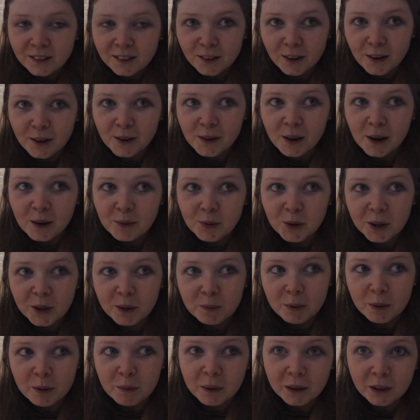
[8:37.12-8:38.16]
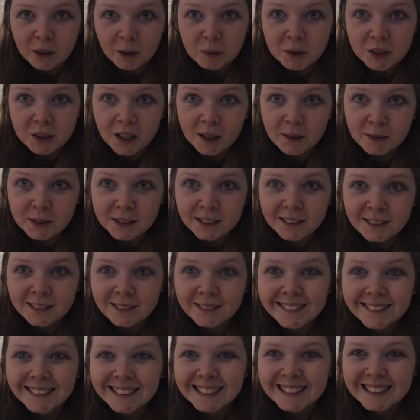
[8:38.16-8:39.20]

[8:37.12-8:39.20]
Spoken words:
So I'm going to put my new pyjamas on.